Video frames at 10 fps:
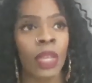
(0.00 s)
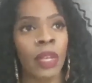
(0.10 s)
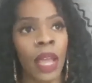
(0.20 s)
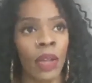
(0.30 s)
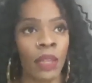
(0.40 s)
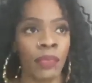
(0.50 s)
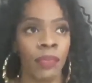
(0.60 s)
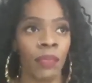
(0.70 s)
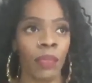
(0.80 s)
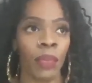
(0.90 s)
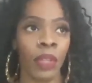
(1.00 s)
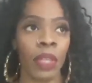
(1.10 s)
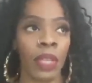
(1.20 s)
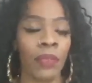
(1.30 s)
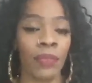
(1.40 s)
Now, if
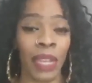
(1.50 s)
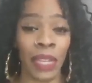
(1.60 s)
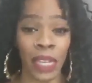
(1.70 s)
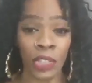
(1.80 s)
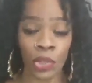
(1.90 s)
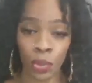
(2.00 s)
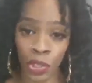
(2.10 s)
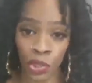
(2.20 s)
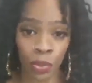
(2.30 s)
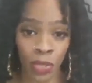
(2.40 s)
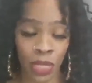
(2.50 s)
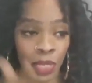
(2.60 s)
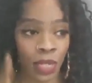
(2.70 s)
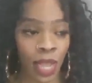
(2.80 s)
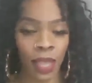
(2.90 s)
financial issues is
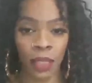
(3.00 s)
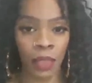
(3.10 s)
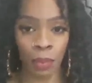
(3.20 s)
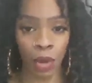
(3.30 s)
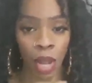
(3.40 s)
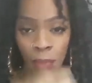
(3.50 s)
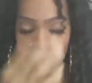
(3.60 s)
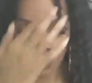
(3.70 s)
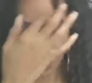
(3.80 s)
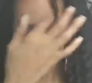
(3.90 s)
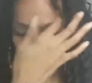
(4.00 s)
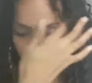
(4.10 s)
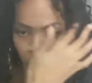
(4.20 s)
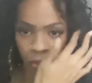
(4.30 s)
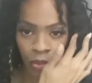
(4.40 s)
not the problem for
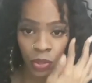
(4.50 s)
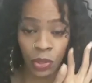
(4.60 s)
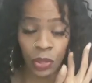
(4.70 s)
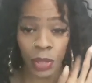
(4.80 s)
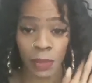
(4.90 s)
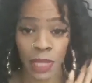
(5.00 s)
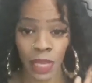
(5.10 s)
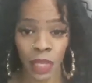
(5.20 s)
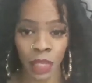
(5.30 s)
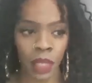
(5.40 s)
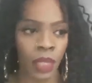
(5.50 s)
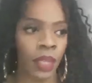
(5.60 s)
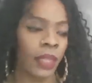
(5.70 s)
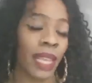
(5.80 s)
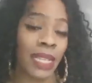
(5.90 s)
you, you know what I'm saying?
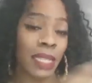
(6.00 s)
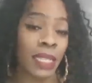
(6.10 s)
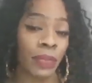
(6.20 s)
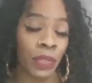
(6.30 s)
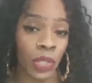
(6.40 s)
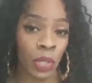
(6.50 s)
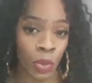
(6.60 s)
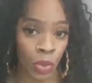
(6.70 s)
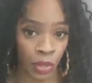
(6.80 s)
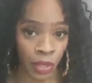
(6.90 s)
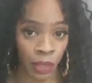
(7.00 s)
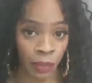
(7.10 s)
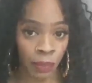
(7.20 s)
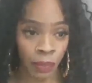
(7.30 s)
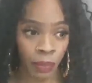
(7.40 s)
That's a different story.
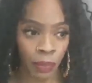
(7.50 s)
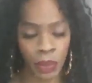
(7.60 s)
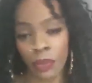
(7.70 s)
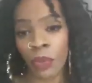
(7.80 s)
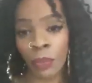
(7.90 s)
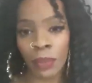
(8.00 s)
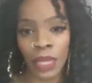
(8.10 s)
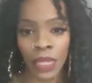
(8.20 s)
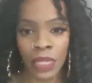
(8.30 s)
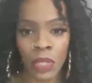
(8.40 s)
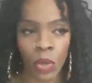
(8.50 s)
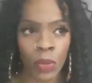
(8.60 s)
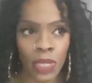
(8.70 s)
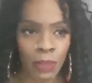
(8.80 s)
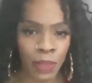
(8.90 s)
But for me, it's
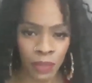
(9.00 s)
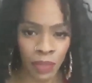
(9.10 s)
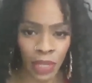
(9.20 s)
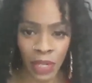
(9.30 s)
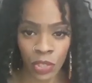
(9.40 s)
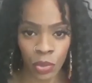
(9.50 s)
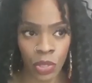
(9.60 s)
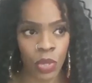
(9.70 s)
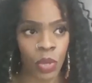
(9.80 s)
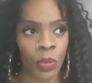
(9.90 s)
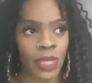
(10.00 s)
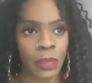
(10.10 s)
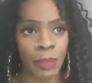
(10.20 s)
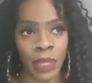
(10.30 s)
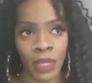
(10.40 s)
always been financial. It's always
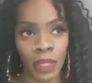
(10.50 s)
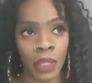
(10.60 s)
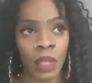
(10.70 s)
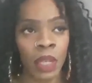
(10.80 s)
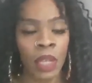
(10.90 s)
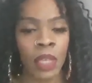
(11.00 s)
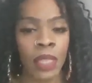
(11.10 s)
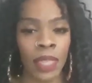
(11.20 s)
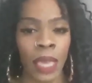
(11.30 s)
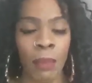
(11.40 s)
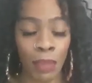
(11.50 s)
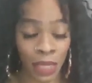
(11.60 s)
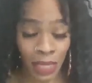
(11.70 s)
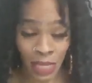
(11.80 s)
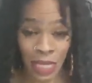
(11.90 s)
been the
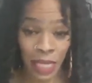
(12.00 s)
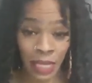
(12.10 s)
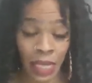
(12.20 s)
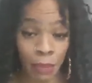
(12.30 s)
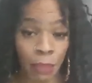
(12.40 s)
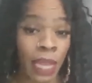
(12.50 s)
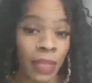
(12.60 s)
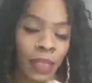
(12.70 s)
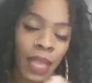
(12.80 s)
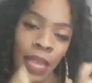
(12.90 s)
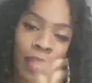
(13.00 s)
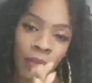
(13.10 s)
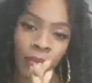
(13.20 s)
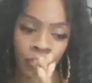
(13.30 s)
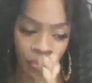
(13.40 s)
ability to keep my life
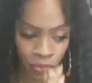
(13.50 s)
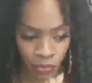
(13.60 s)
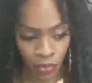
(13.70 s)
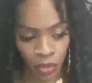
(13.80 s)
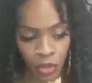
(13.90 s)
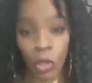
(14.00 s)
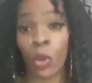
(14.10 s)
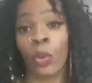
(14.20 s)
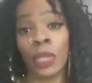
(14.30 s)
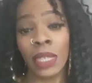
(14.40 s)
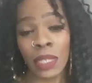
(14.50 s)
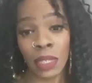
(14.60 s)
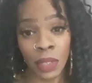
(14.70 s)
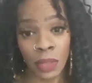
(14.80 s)
cohesive.